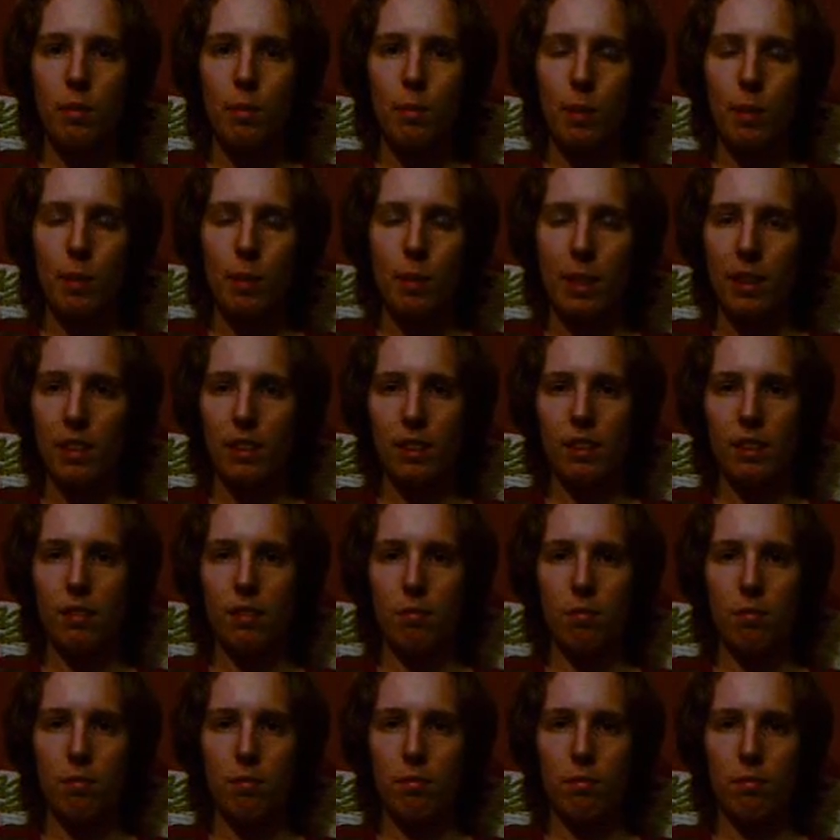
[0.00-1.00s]
But
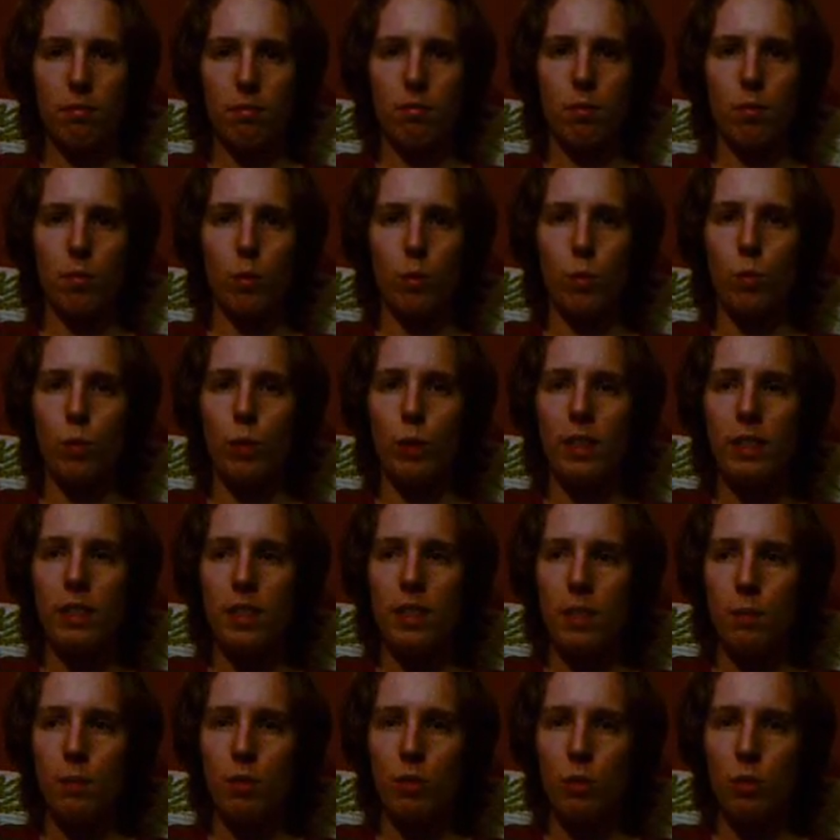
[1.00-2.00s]
we seem